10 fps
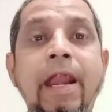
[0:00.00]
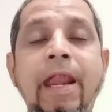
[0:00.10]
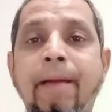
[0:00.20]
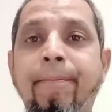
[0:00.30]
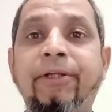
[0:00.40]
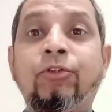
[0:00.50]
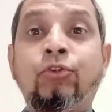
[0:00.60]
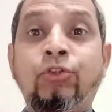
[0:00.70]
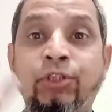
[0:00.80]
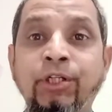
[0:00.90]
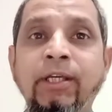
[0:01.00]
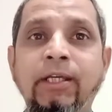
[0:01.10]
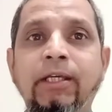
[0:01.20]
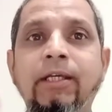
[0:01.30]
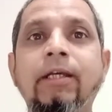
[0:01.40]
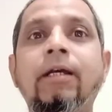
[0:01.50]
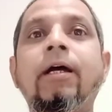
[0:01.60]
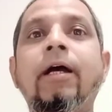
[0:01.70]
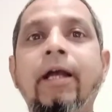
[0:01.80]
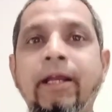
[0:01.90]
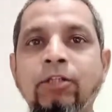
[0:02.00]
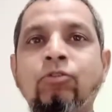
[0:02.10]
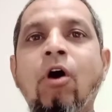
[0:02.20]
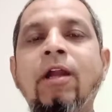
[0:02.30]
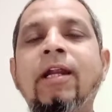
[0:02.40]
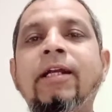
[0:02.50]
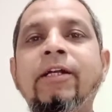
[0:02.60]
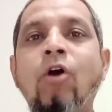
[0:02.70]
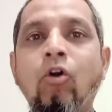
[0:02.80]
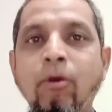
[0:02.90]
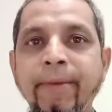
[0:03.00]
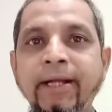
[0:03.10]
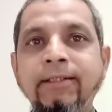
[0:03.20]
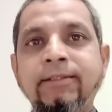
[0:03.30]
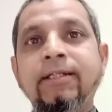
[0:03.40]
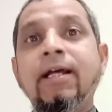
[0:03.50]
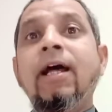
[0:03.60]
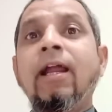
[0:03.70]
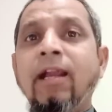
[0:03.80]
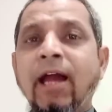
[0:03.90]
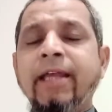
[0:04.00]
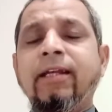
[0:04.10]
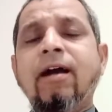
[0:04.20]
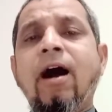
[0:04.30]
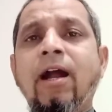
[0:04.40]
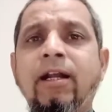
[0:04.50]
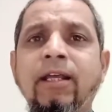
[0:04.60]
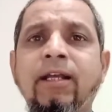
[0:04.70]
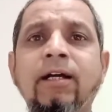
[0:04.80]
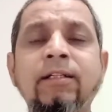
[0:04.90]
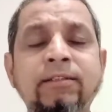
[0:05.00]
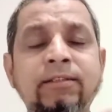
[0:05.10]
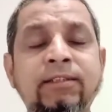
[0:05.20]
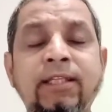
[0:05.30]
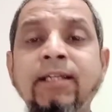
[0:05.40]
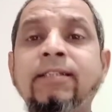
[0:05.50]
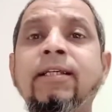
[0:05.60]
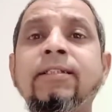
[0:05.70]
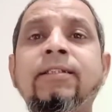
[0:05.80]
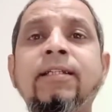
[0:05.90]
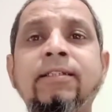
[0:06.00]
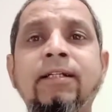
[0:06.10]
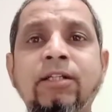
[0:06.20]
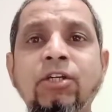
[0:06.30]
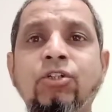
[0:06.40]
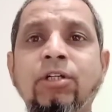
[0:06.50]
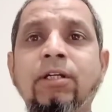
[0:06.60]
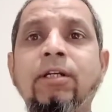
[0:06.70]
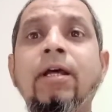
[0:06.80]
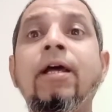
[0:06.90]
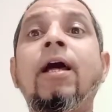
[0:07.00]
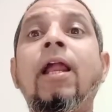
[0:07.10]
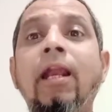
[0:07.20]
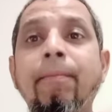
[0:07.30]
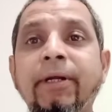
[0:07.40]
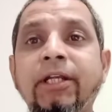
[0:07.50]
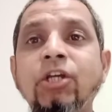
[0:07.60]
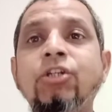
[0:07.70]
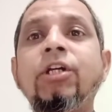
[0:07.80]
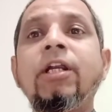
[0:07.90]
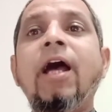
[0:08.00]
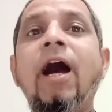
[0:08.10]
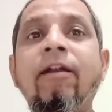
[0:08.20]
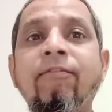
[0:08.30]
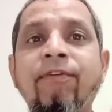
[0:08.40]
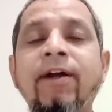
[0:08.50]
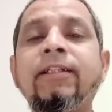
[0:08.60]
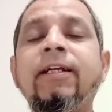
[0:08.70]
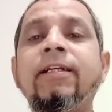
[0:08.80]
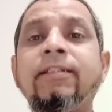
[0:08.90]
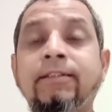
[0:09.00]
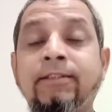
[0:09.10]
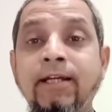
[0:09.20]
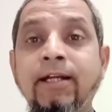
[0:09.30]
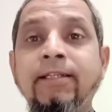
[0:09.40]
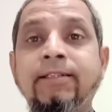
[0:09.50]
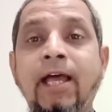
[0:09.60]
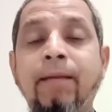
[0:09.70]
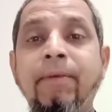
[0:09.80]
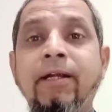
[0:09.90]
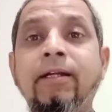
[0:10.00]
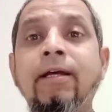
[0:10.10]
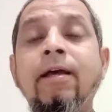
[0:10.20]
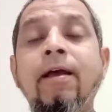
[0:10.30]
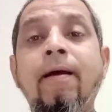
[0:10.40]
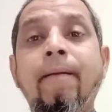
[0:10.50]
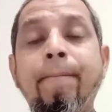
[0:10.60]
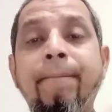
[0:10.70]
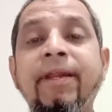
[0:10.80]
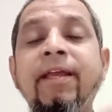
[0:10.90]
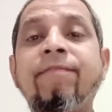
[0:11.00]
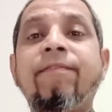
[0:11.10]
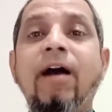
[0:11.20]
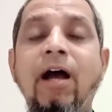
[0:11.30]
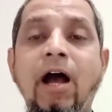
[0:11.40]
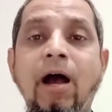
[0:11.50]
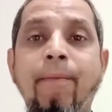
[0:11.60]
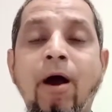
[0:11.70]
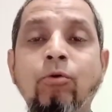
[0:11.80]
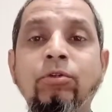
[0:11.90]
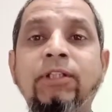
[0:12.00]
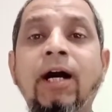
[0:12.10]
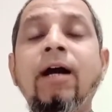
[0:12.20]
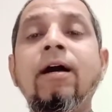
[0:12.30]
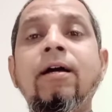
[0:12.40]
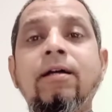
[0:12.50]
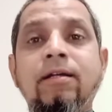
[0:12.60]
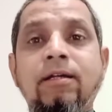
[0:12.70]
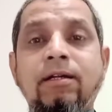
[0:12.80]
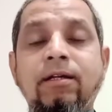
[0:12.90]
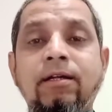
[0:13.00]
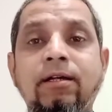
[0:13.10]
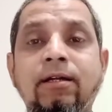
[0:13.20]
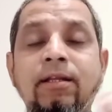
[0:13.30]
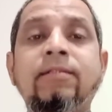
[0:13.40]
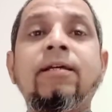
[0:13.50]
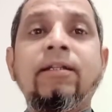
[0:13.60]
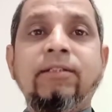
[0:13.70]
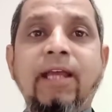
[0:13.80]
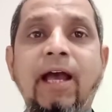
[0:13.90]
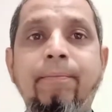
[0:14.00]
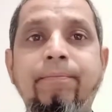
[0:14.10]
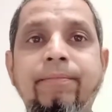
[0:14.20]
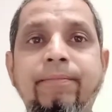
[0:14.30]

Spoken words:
Number three, in scholarly documents like articles, thesis, dissertation, limitation and further study segment, brief about the research gap.